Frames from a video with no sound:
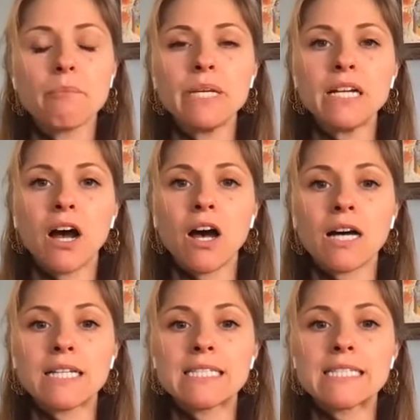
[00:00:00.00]

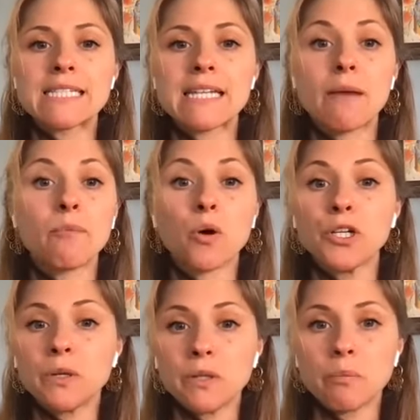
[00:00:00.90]
Because or
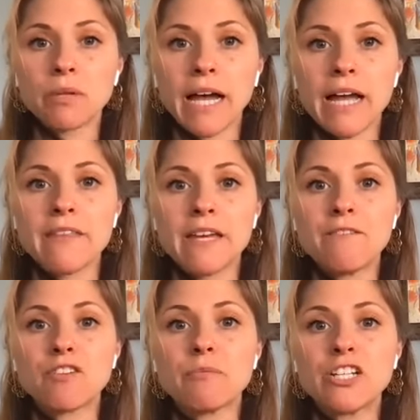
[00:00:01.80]
you can apply the
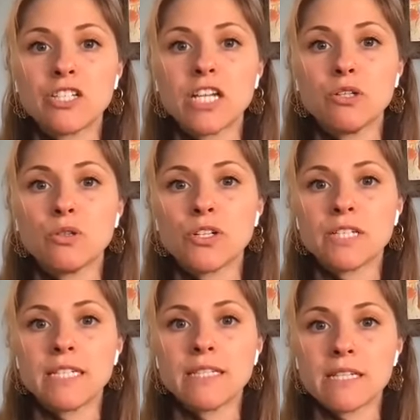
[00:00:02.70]
information that you learned
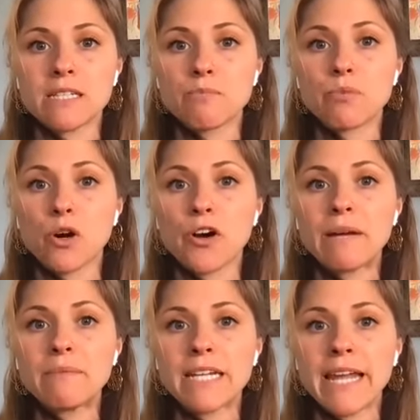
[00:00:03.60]
in this
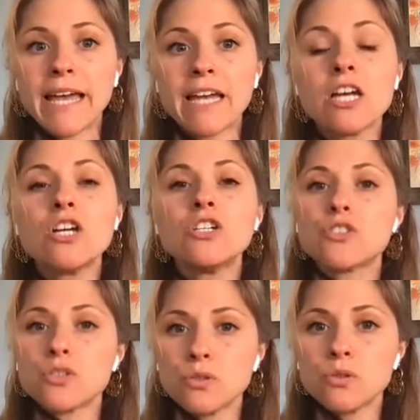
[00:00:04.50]
program today
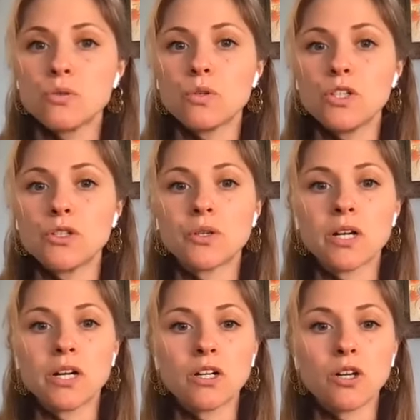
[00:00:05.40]
to
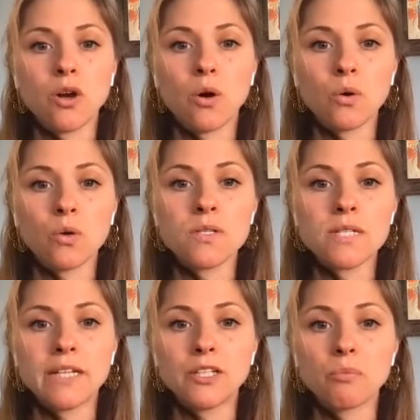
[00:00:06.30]
your goals,
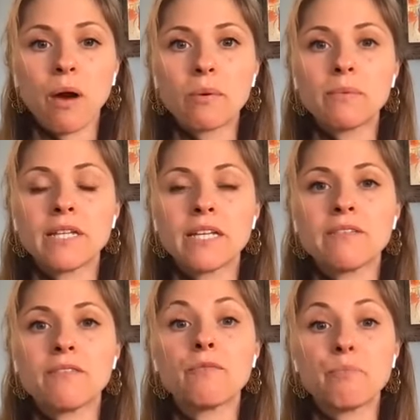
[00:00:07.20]
and you'll
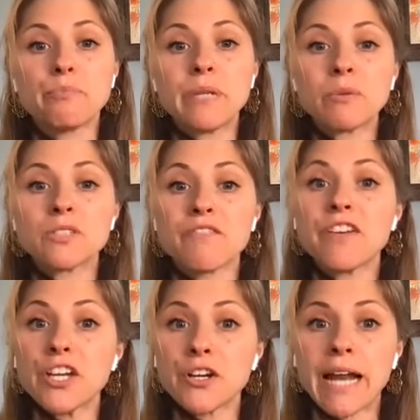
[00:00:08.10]
probably be able to
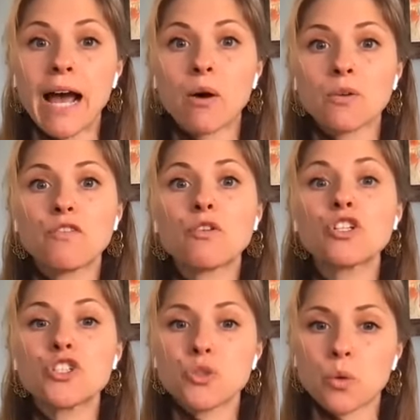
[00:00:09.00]
figure it out for
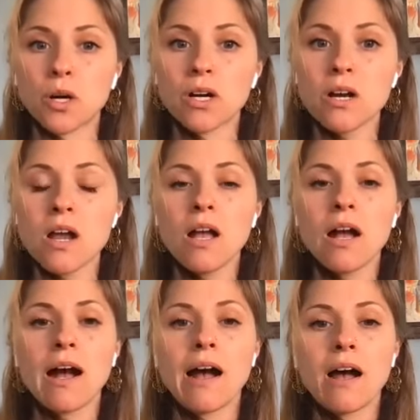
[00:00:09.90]
sure.
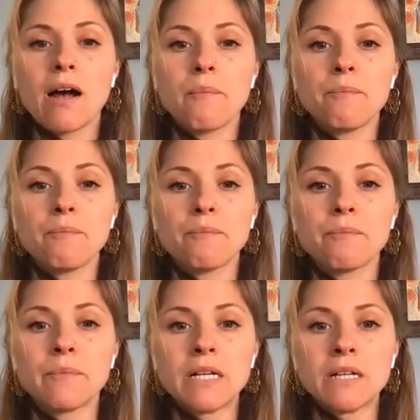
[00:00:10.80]

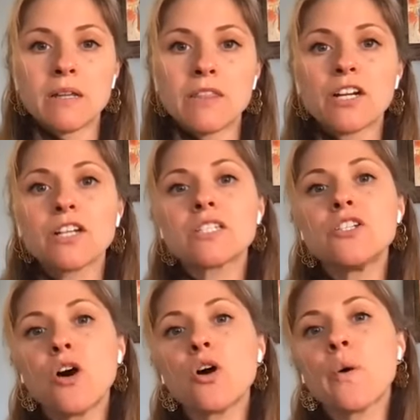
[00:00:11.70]
There is
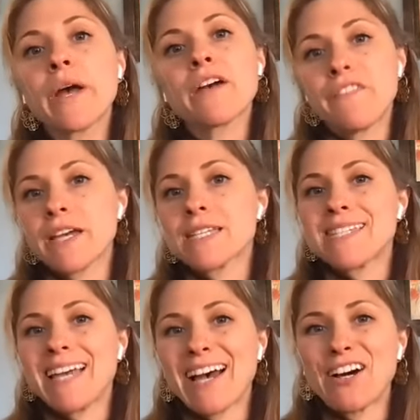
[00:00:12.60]
no quick fix
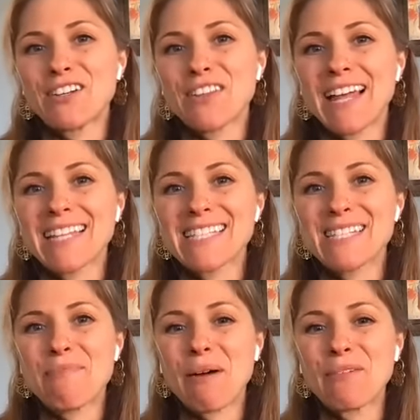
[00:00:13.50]
to health. That's
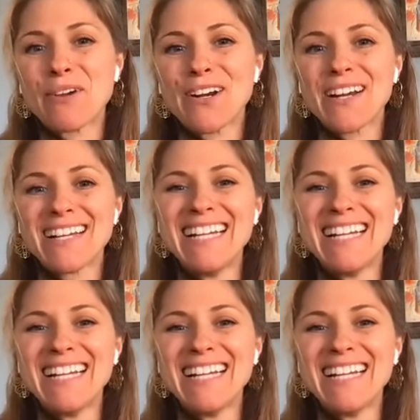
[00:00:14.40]
the bummer.